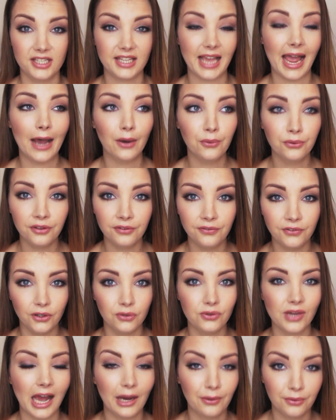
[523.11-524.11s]
It's healthy
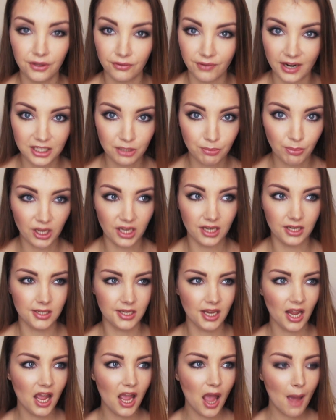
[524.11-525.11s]
food, healthy recipes,